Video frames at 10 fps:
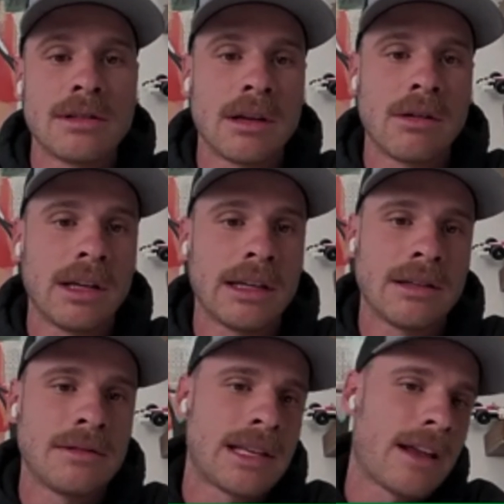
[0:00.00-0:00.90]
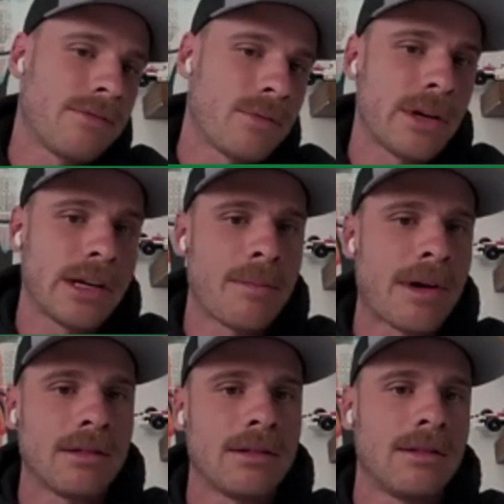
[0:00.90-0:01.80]
So like instead of worrying
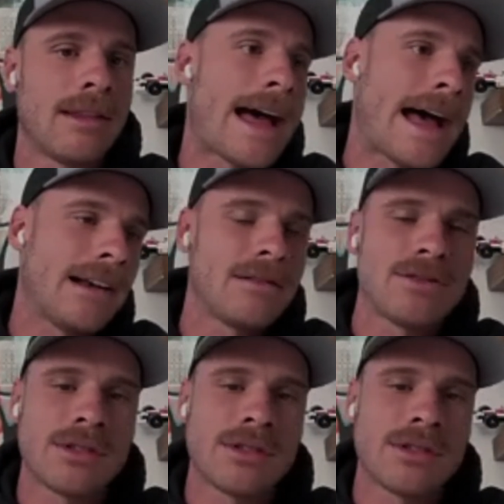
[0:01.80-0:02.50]
about that,